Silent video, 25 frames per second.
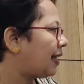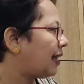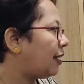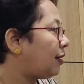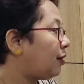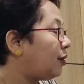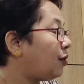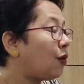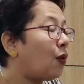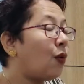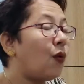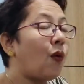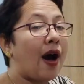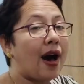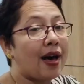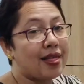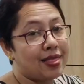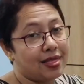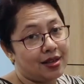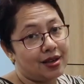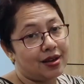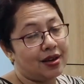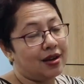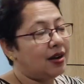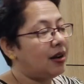no
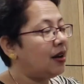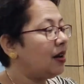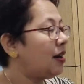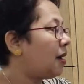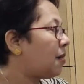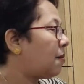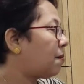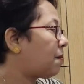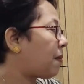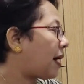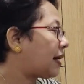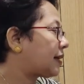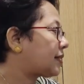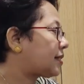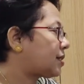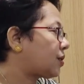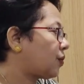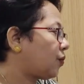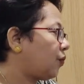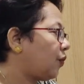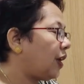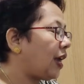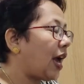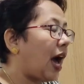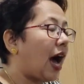other,
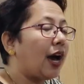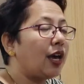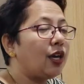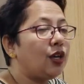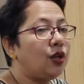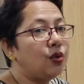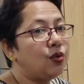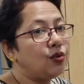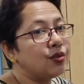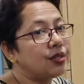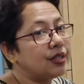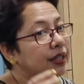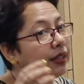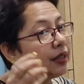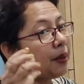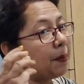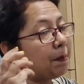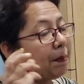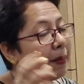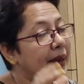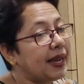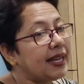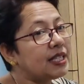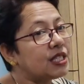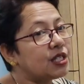but we are using the
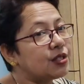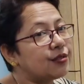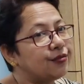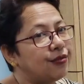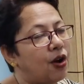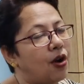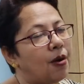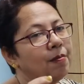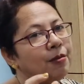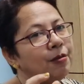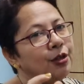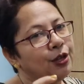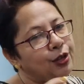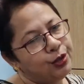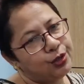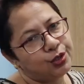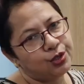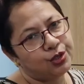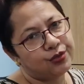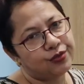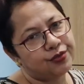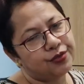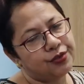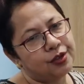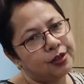base form
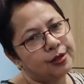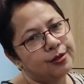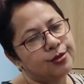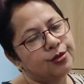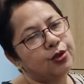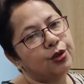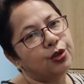useful.